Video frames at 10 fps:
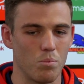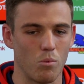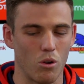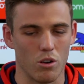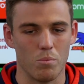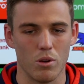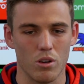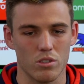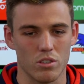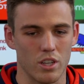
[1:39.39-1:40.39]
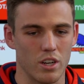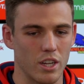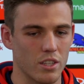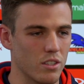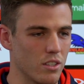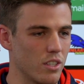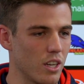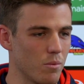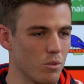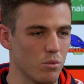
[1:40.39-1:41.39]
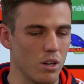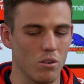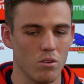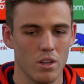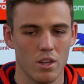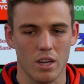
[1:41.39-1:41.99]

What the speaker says: wanted personally, and I guess as a team as well.